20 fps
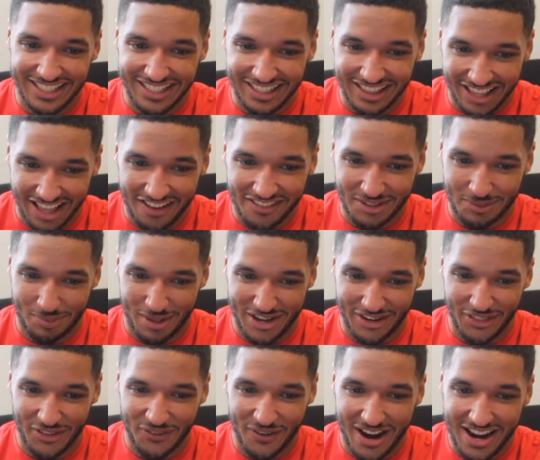He loves
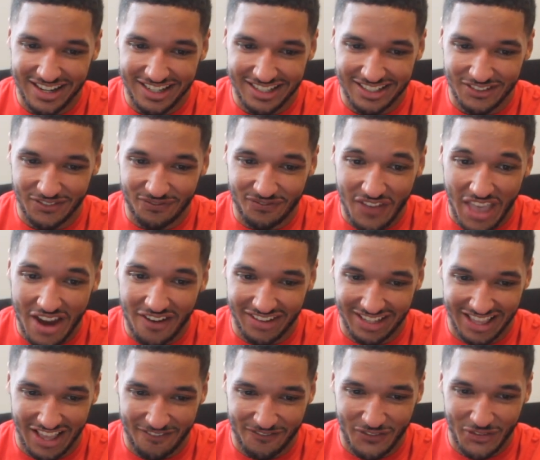playing on the right, very
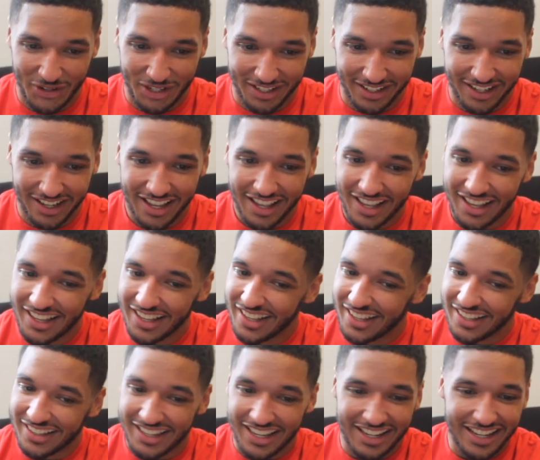left-footed,
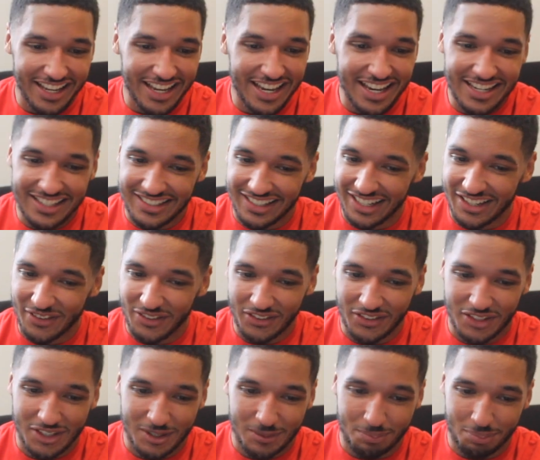can easily
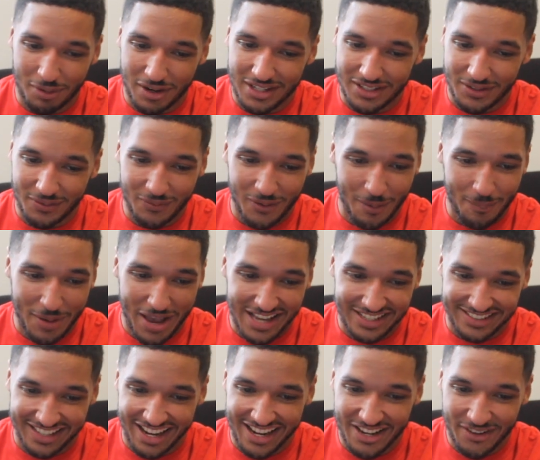sprint and run
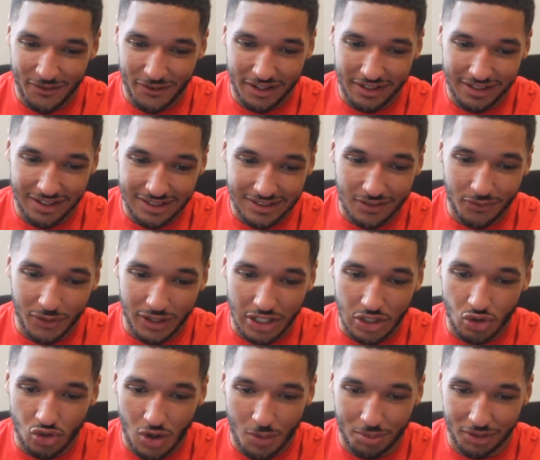past anyone. He doesn't really
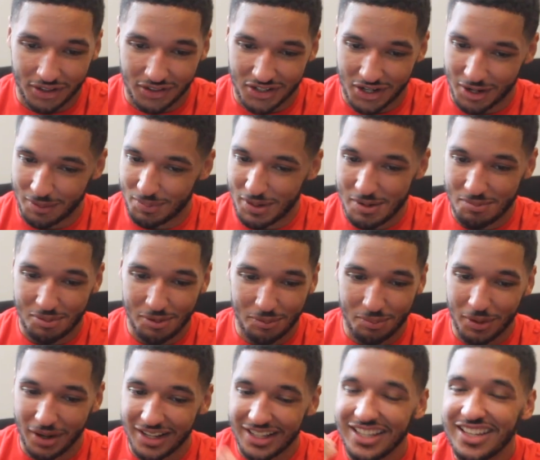dribble a ton of people,
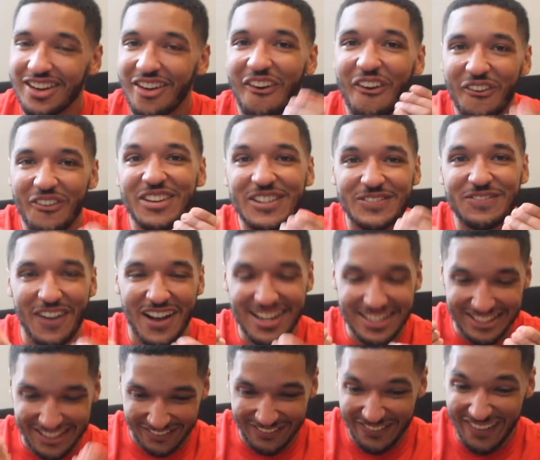but he always
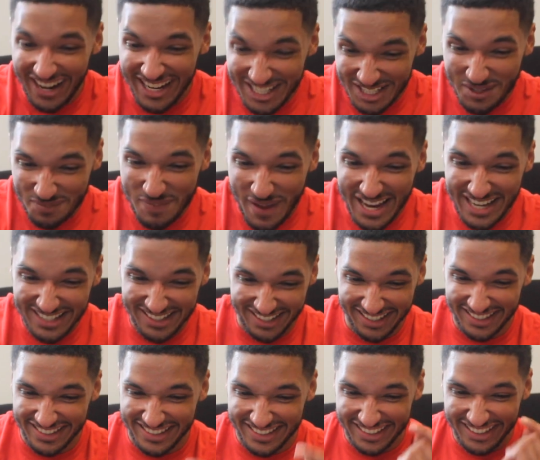finds the right
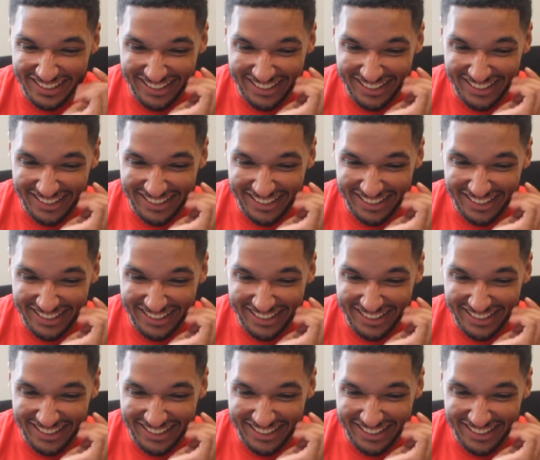spaces.